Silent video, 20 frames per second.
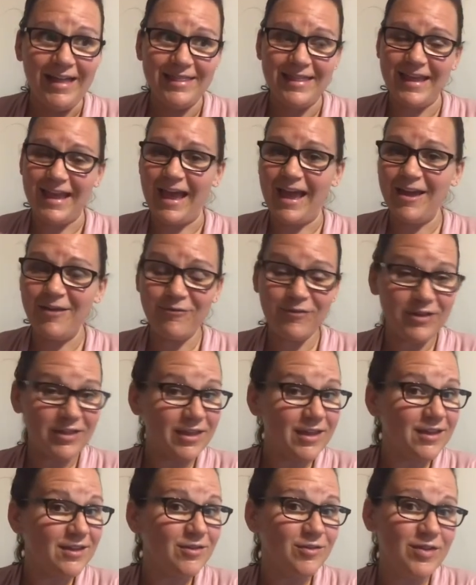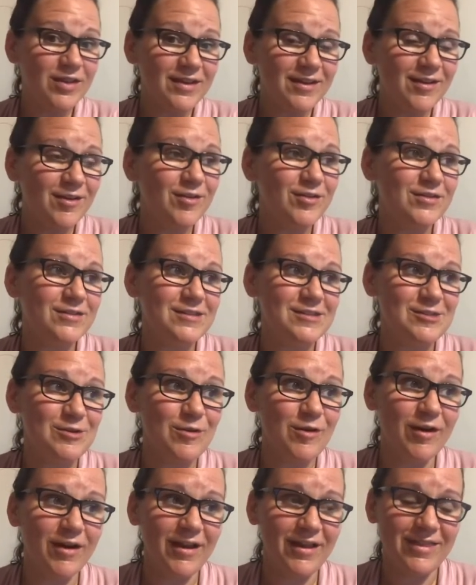Like I feel like I don't need to go to the
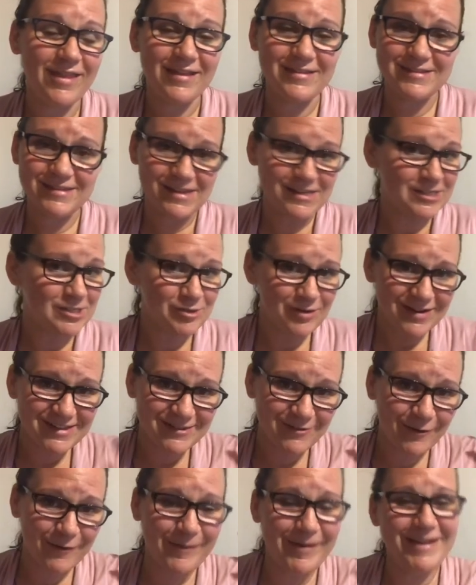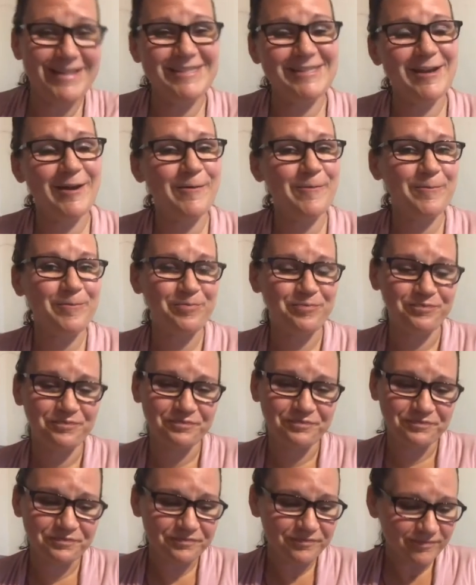store and that's less stress for me. So
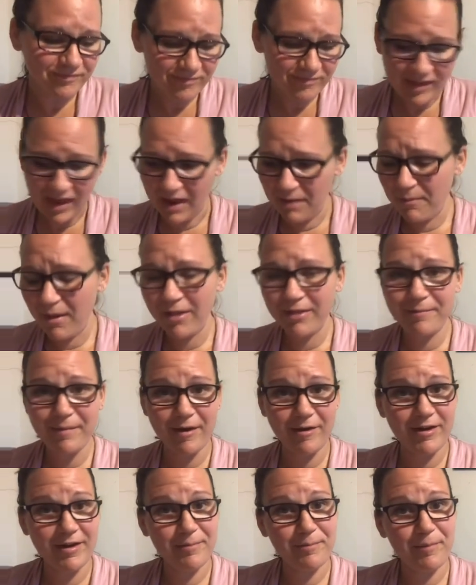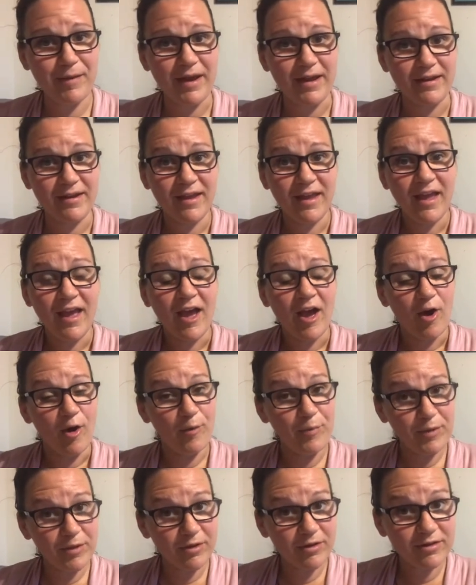I'm all about it. But
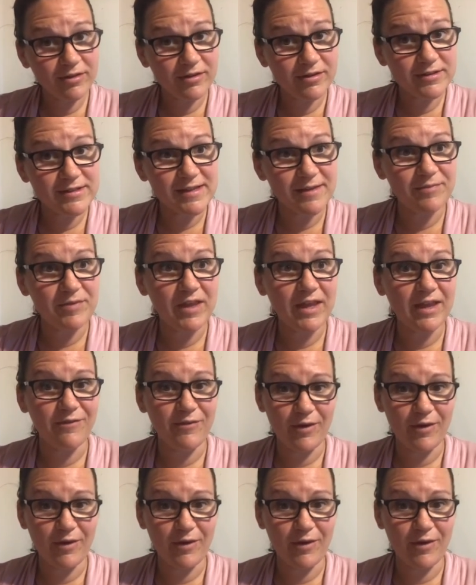hope you learned a little something.